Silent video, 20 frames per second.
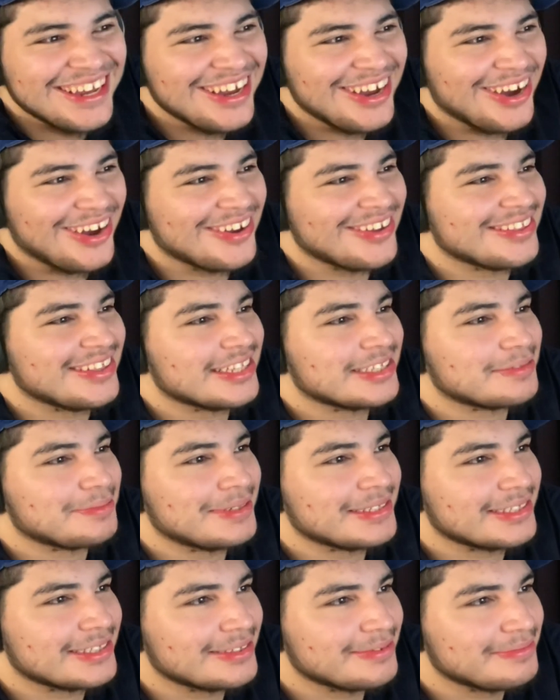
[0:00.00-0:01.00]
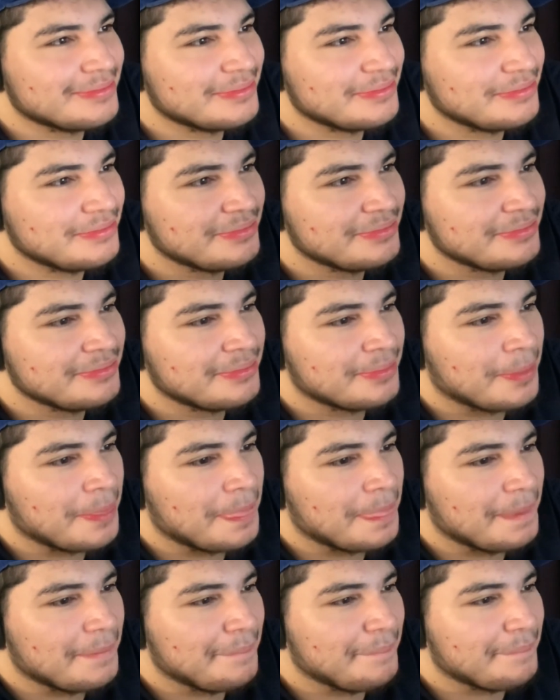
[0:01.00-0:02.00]
oh, that's messed up. Time to
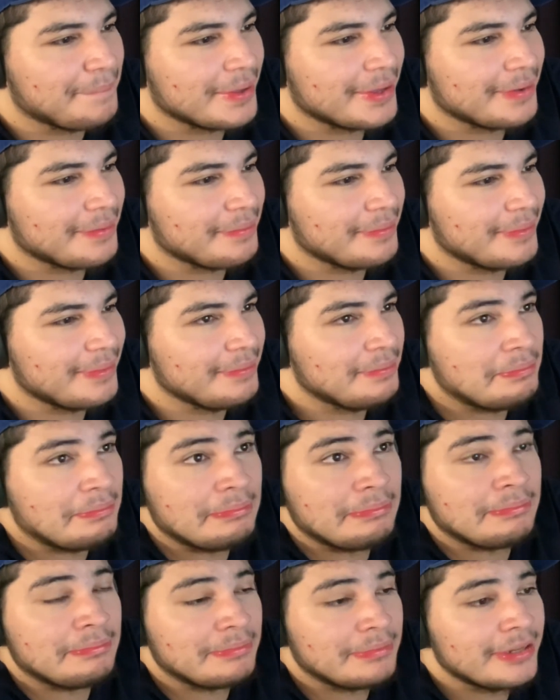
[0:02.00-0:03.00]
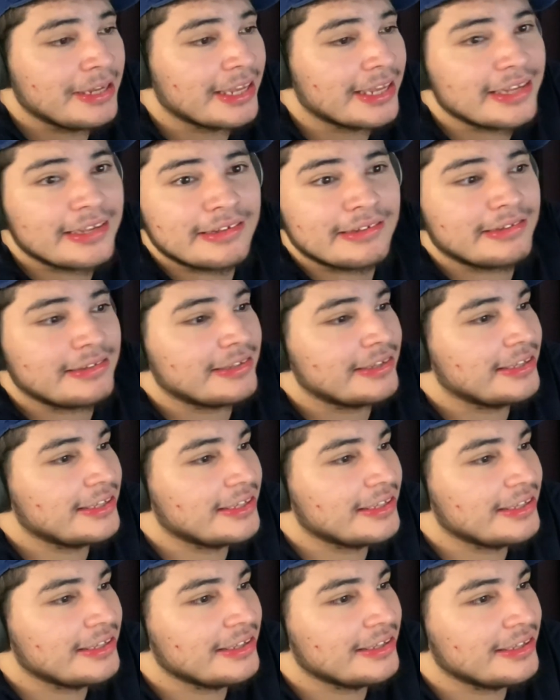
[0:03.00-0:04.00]
show off my mess paint hmm. skills.
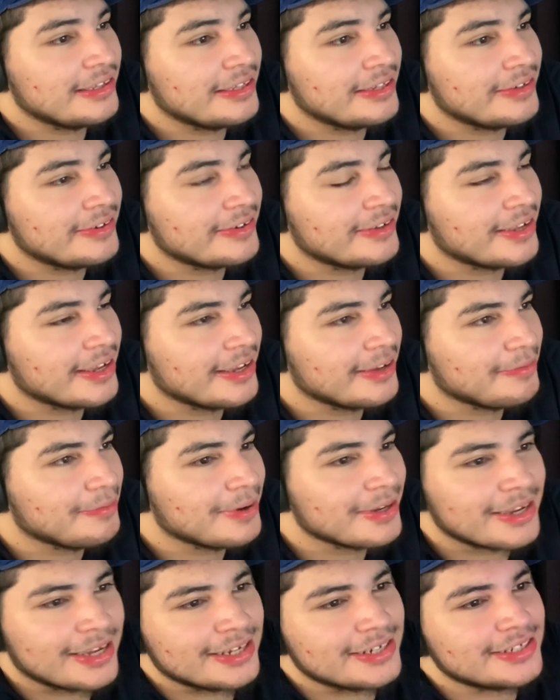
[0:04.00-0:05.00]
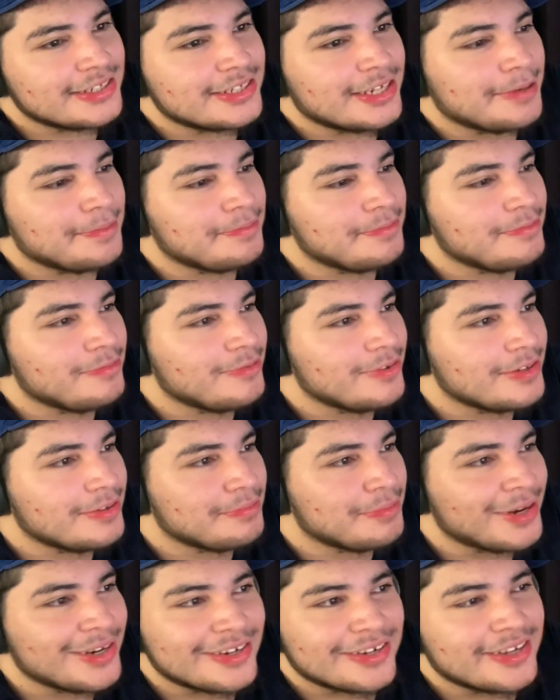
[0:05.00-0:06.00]
Oh. Okay, what kind of shape will
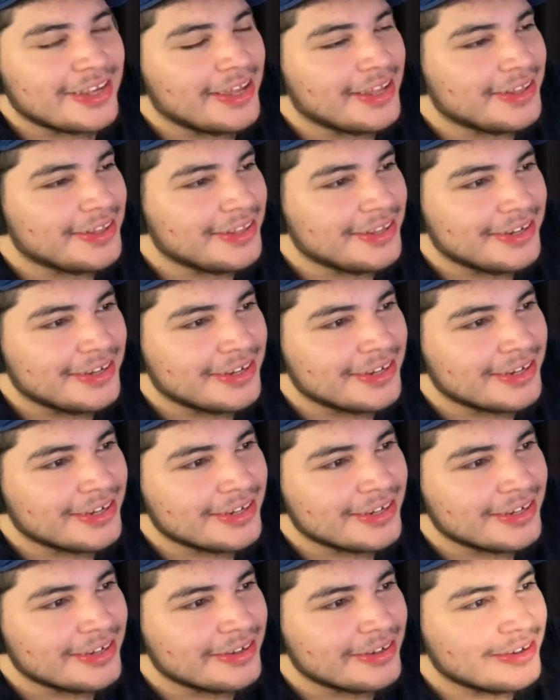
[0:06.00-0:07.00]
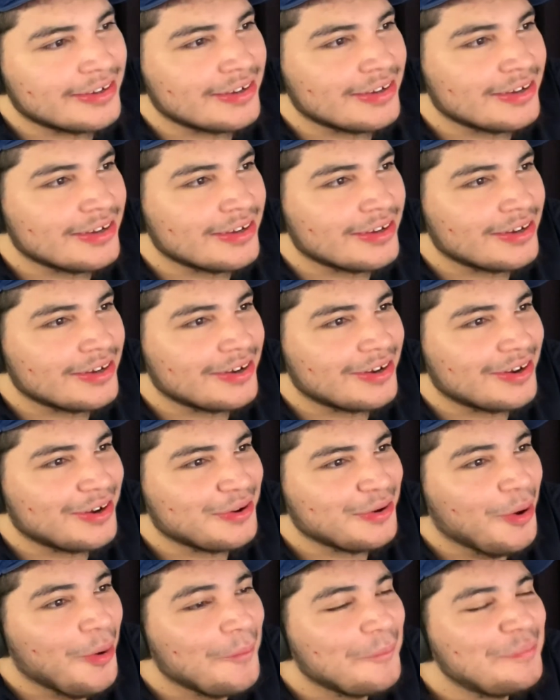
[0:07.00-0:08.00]
Mario get? Oh,
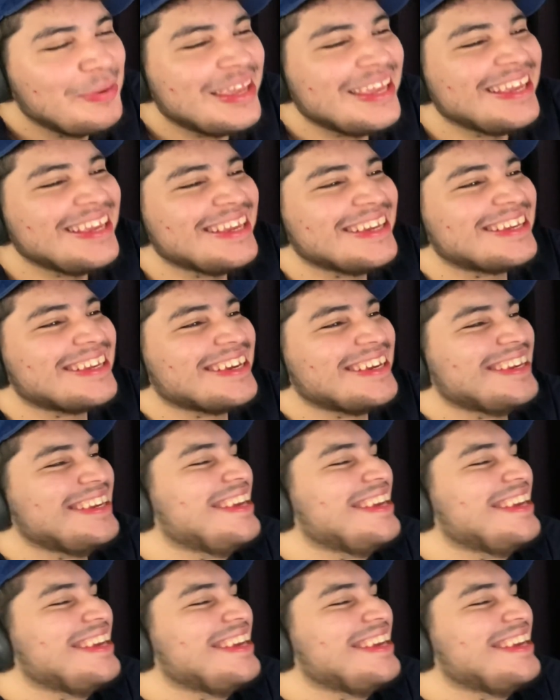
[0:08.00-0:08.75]
Big